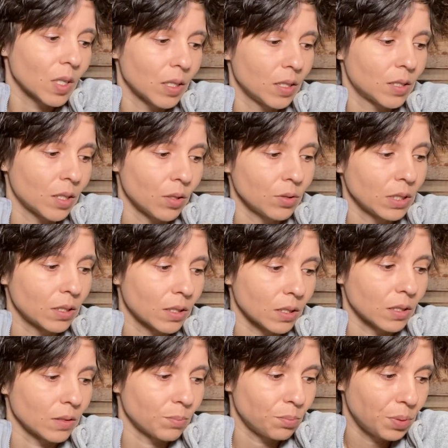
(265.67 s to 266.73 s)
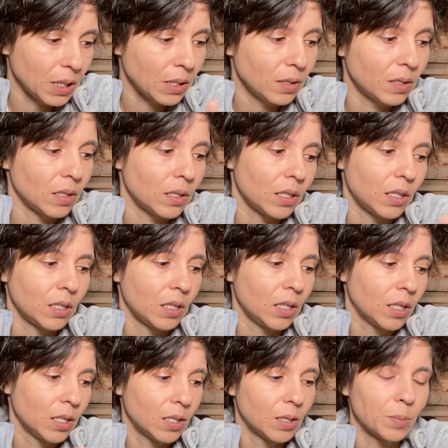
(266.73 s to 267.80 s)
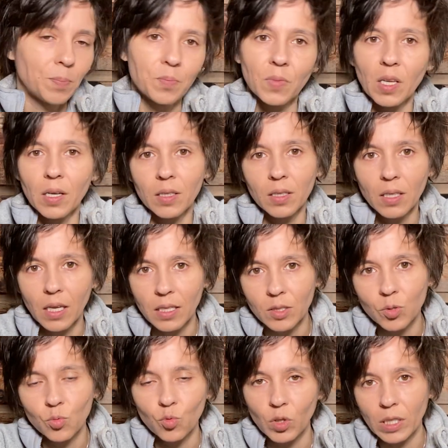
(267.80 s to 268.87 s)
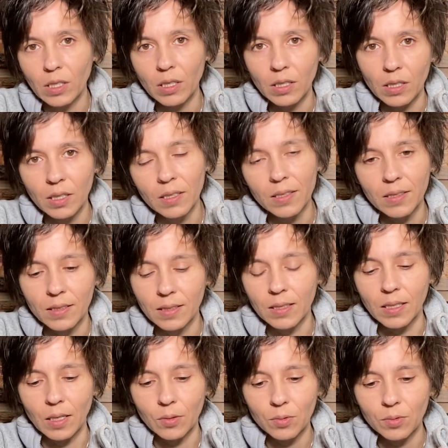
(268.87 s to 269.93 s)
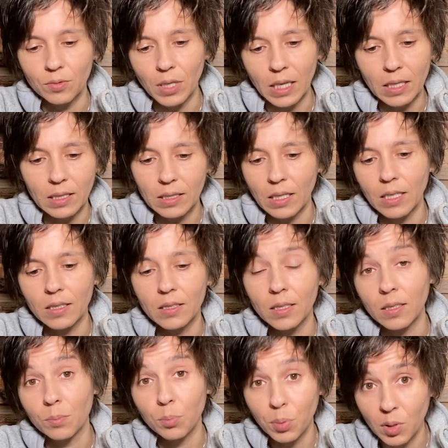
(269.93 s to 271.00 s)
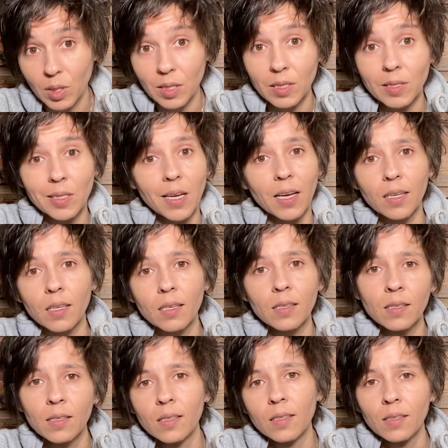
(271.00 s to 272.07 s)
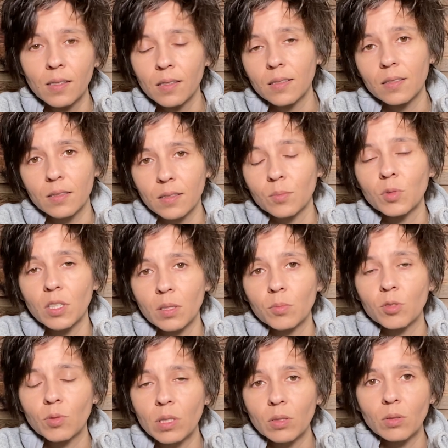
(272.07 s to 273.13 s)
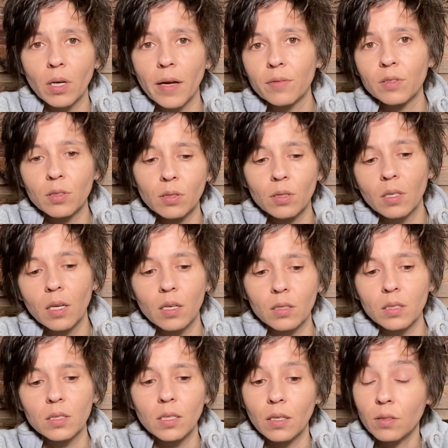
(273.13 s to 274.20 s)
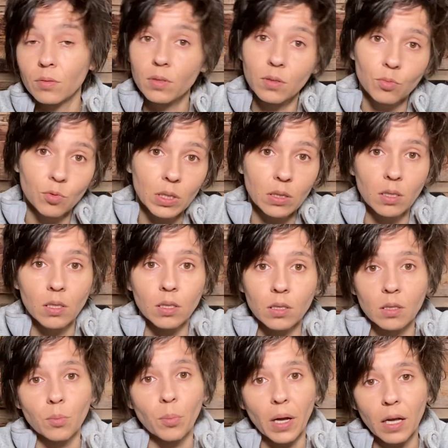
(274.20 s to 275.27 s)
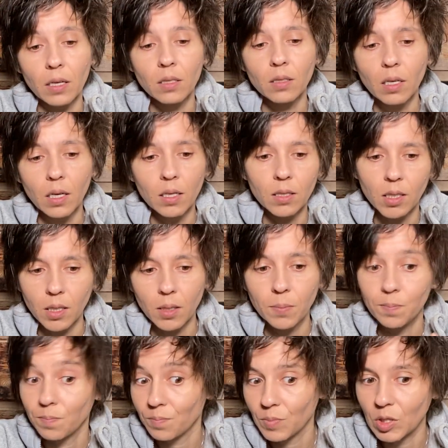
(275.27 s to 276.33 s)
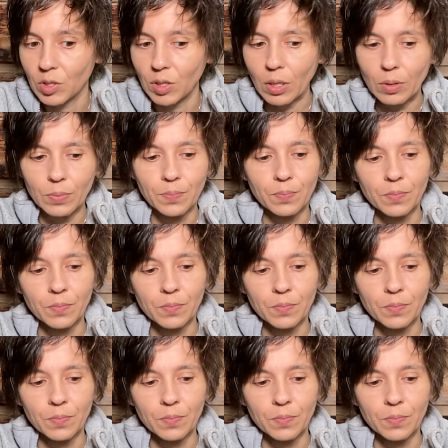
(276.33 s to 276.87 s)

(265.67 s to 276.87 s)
It's always going to be there. Unless we, you know, recognize it and put it aside. Because sometimes we do have to look at ourselves with the good, the bad, and the ugly. So,